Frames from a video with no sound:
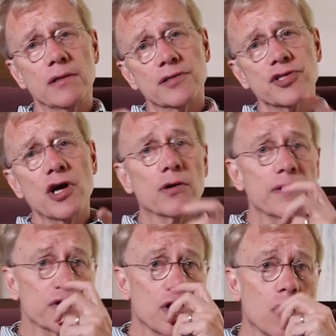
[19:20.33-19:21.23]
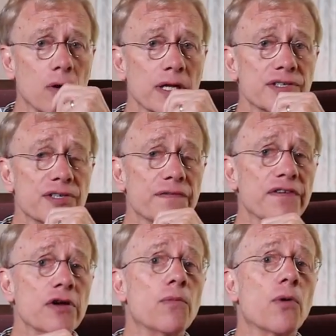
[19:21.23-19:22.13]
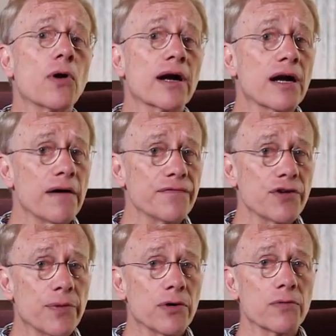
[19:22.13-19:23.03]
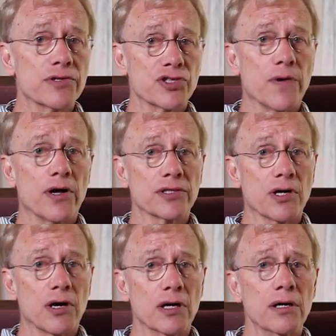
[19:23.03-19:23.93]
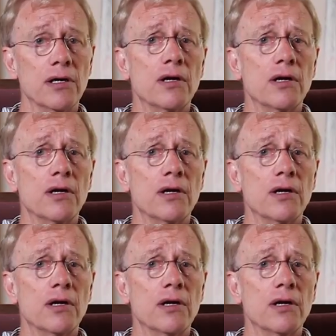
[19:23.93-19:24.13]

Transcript: So, if the goal is to feel more comfortable with small talk,